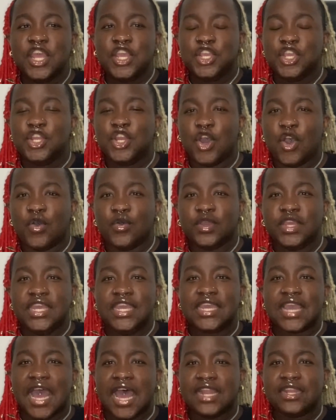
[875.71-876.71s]
you know,
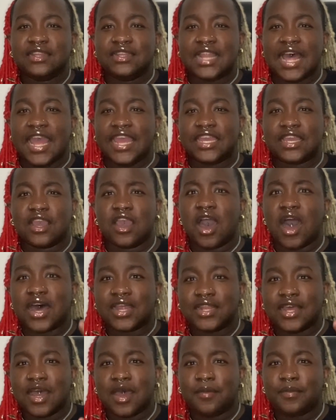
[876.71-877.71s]
he kind of like
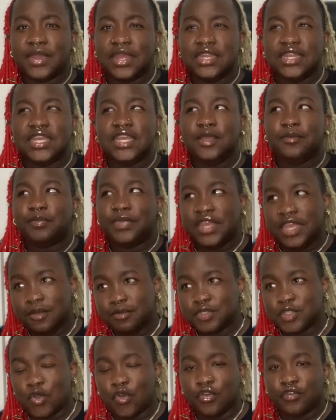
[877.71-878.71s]
got up and he
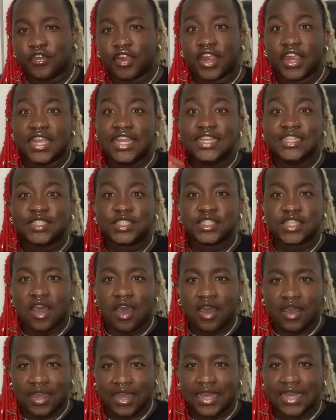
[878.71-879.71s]
peeped over. He
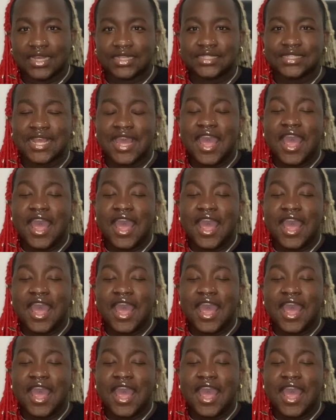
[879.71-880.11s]
saw us.